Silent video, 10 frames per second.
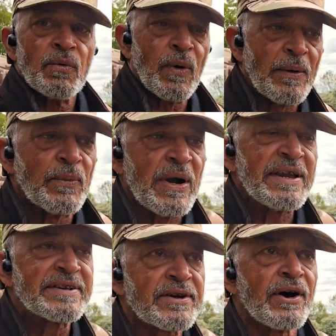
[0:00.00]
When
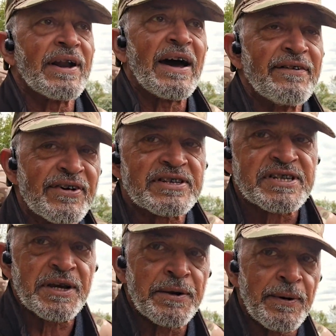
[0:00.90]
we'd gone over
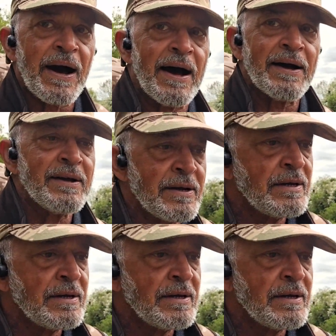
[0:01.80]
to